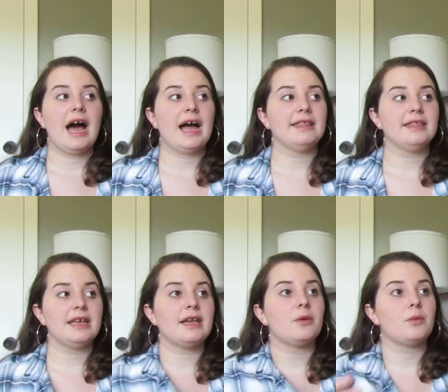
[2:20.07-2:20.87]
I
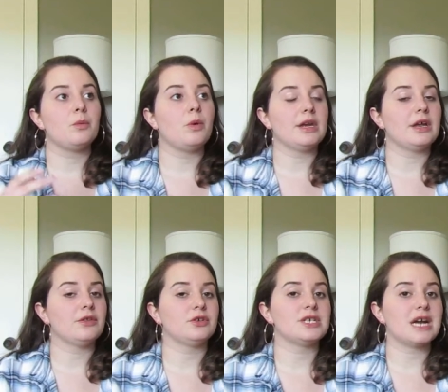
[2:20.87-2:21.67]
think one
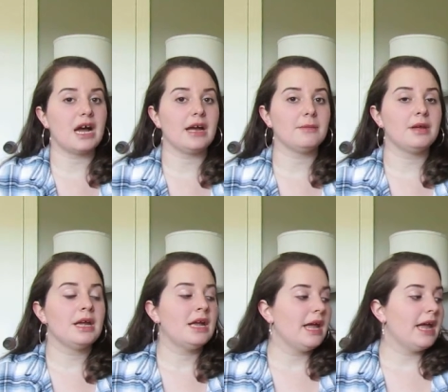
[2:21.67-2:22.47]
other time
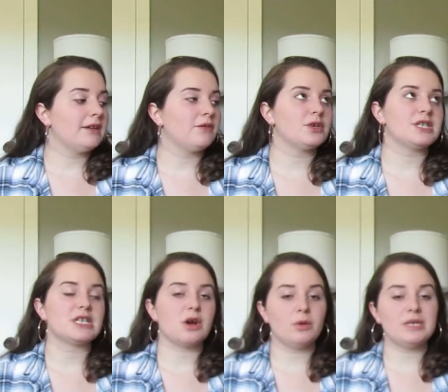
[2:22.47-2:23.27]
and of course
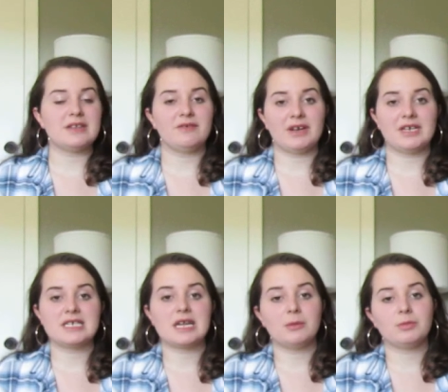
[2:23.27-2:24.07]
it's always a very
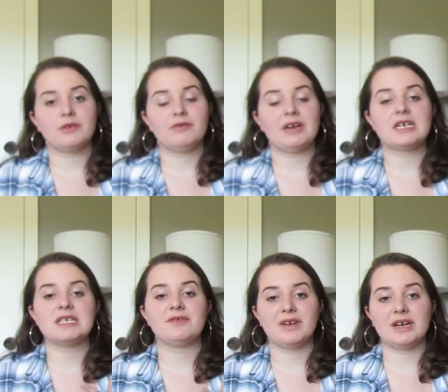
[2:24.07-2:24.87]
somber affair
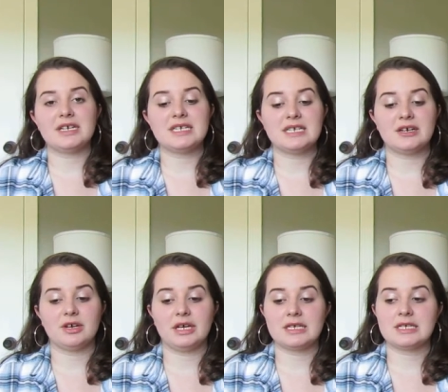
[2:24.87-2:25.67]
it's very
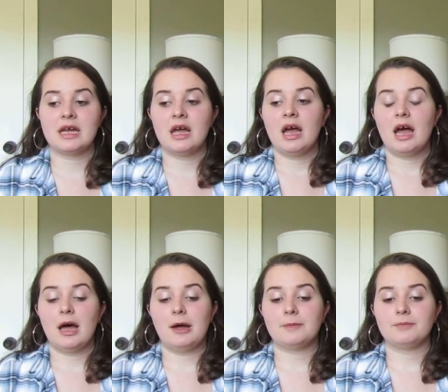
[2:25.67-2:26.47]
serious
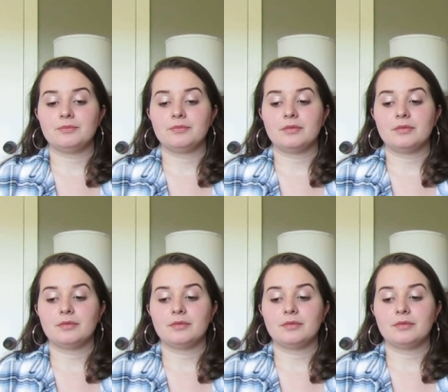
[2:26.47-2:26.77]
um,